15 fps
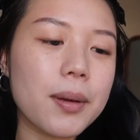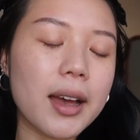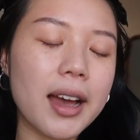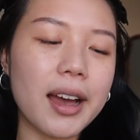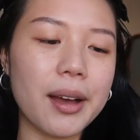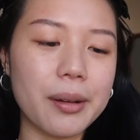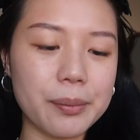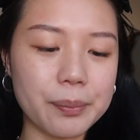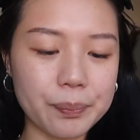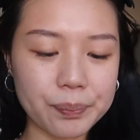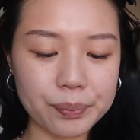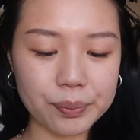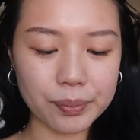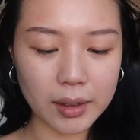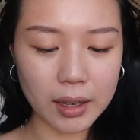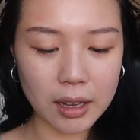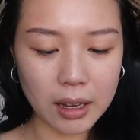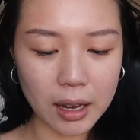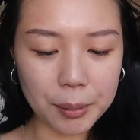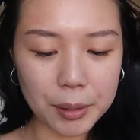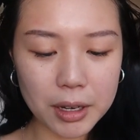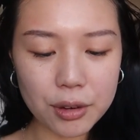Um,
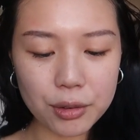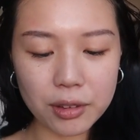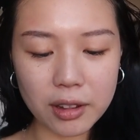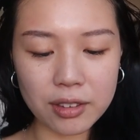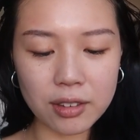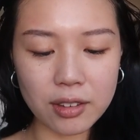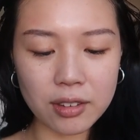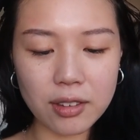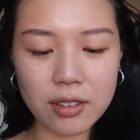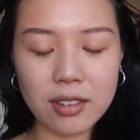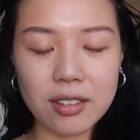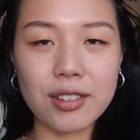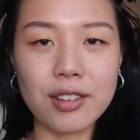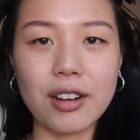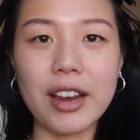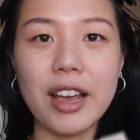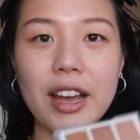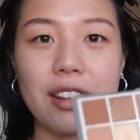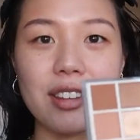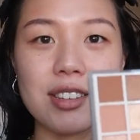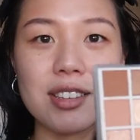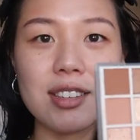I'm gonna use this, this is, sorry,
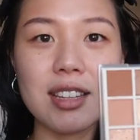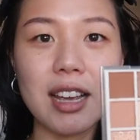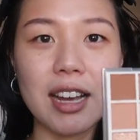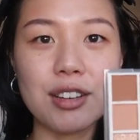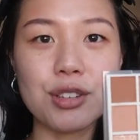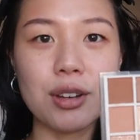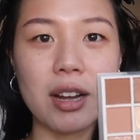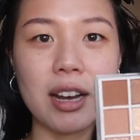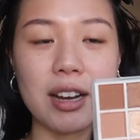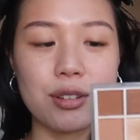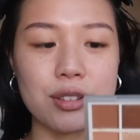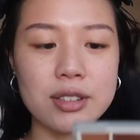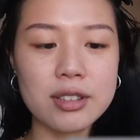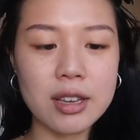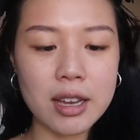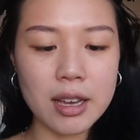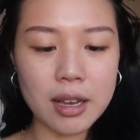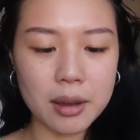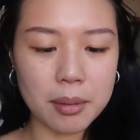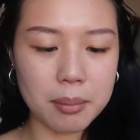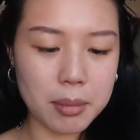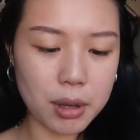uh, this is the Etude House
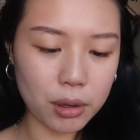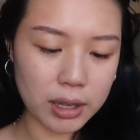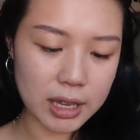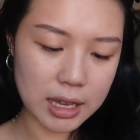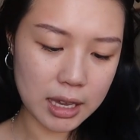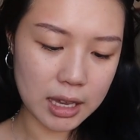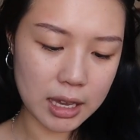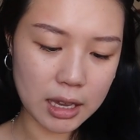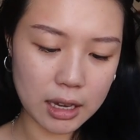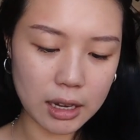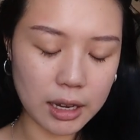Milky